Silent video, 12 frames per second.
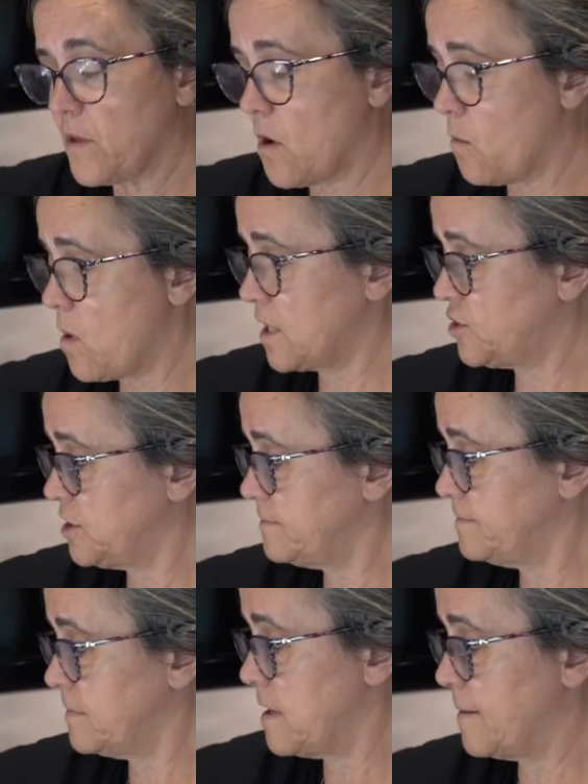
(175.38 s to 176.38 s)
y'all watching,
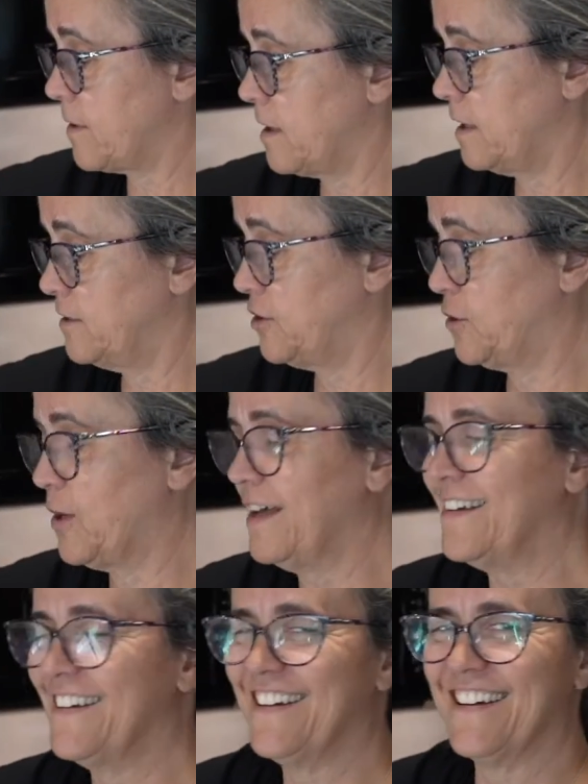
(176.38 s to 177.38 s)
I'm going to do
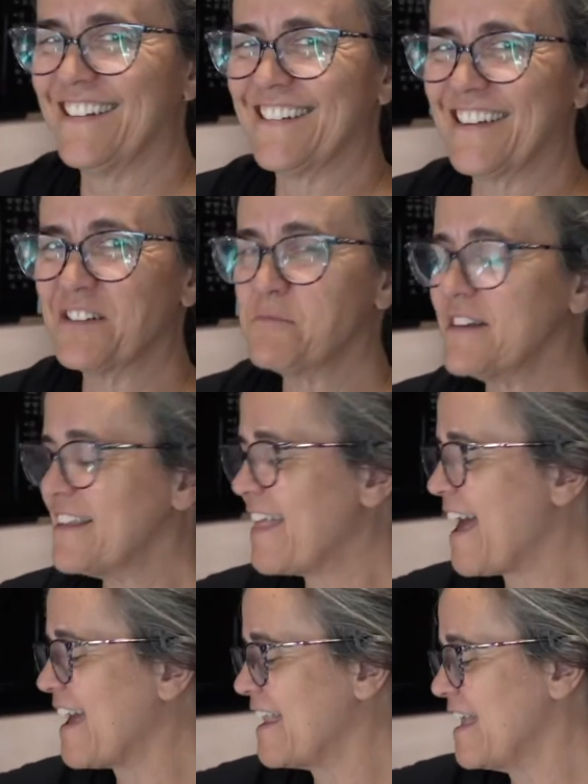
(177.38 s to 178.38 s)
a little bit of
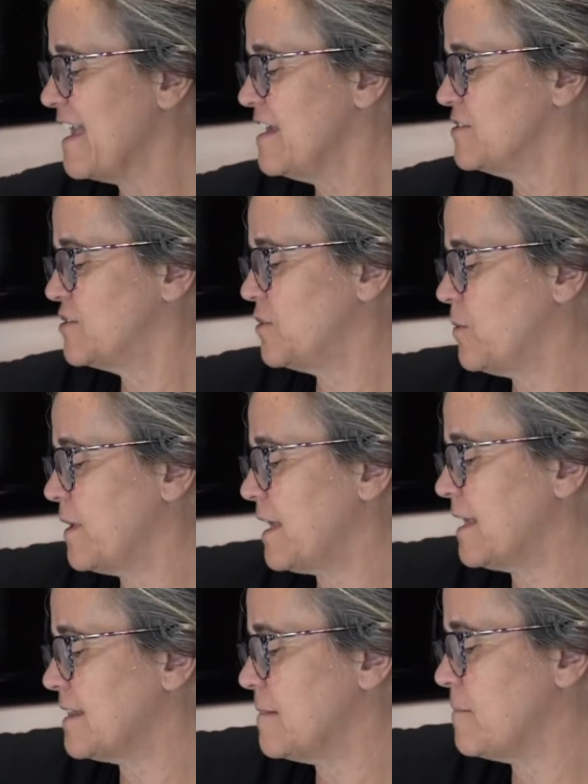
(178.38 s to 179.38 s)
that. So you want to
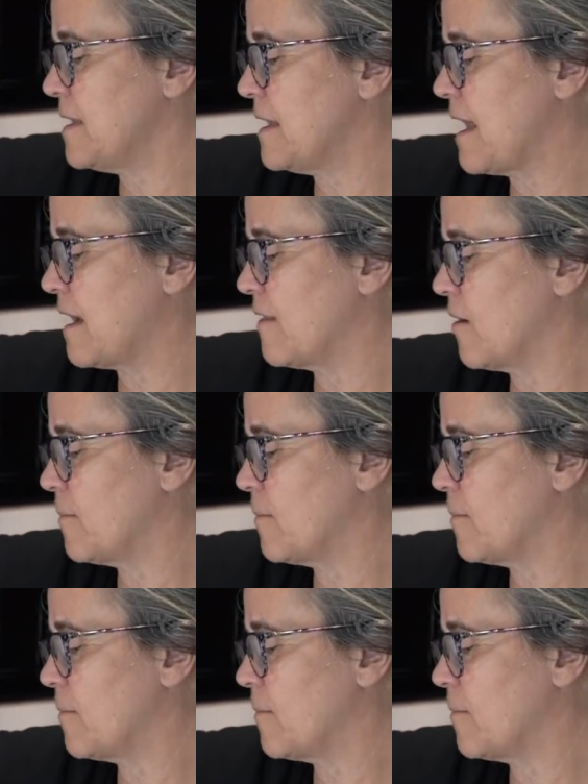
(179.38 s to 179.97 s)
get the meat out of there,